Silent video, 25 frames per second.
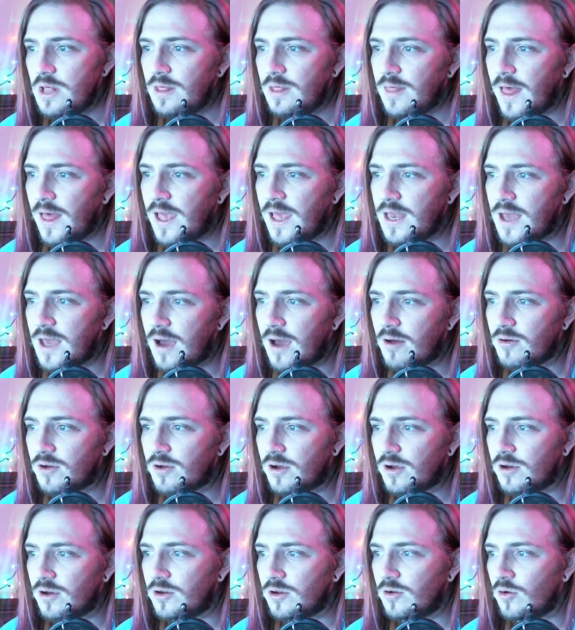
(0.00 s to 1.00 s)
laid out
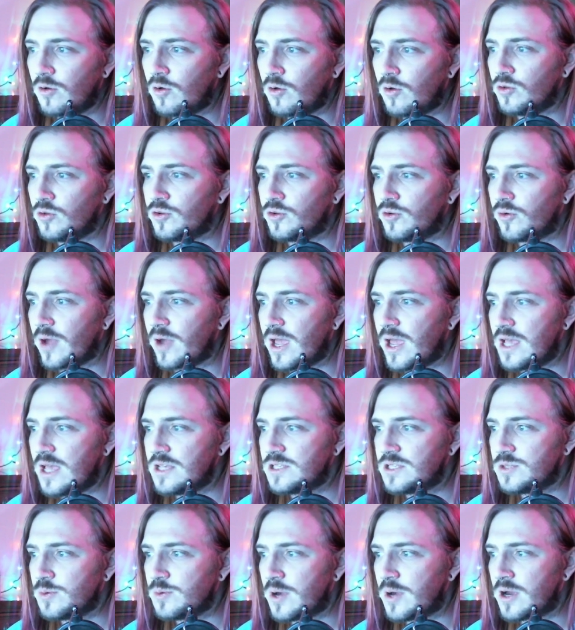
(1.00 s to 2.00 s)
on an old gray
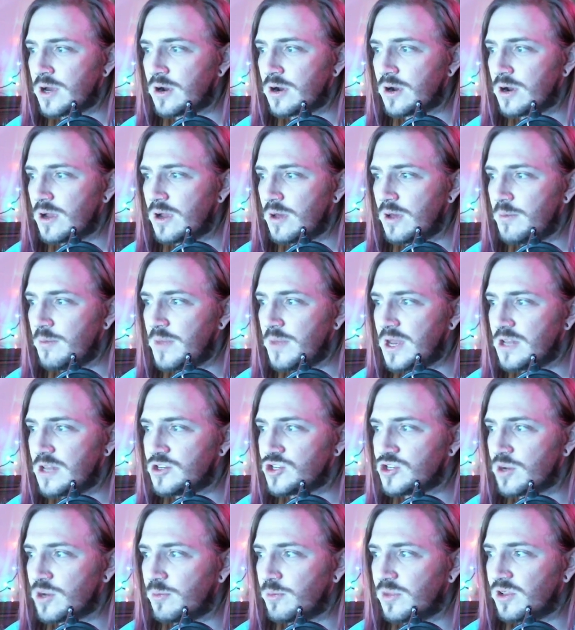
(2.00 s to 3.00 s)
sweater amid a
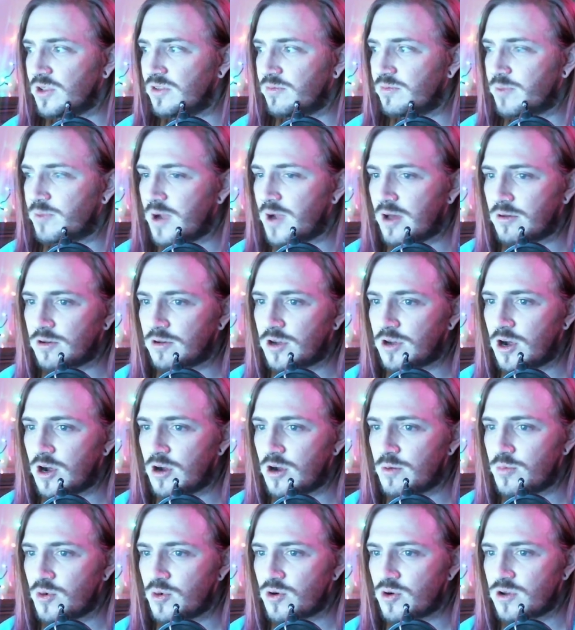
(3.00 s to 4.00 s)
jumble of brown
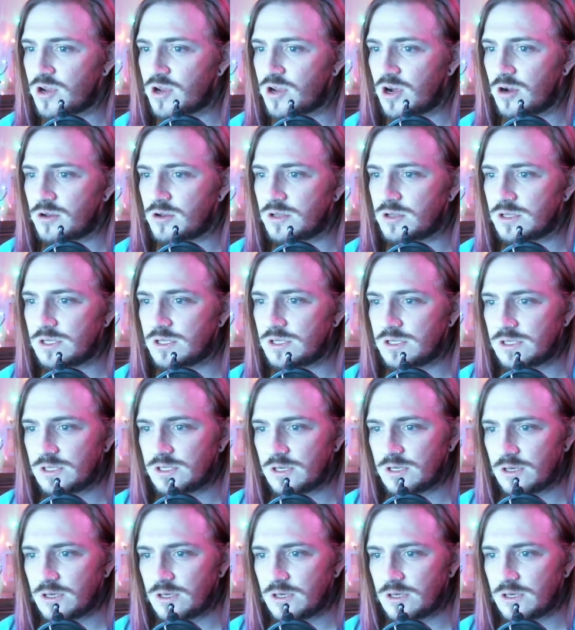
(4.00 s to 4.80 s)
cardboard cartons.